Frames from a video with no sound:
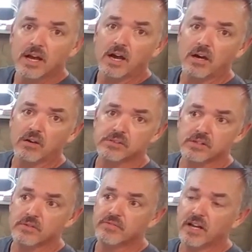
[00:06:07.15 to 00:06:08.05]

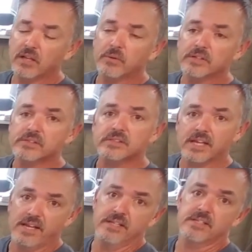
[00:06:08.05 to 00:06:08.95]
Also, follow us
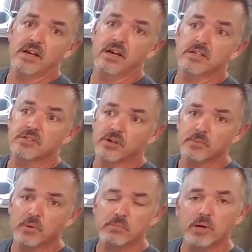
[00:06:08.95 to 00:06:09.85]
at
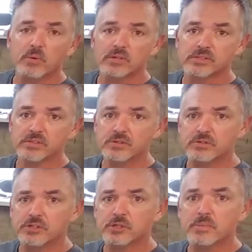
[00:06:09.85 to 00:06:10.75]
Turning Point Boatworks on
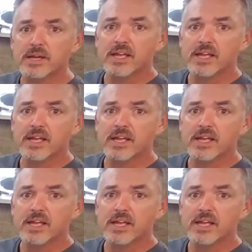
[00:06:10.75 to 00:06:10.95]
YouTube